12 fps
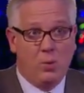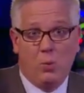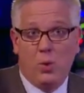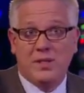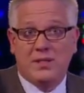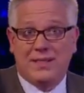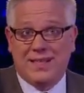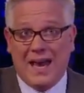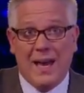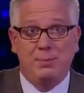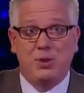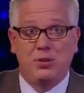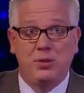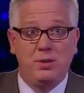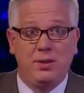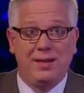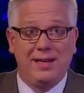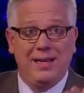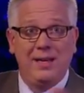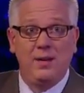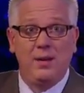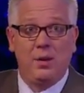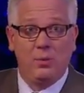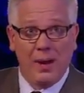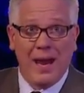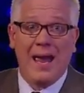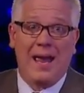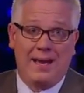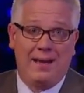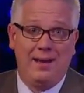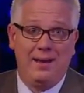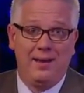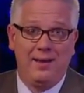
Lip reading: was captured in Iraq.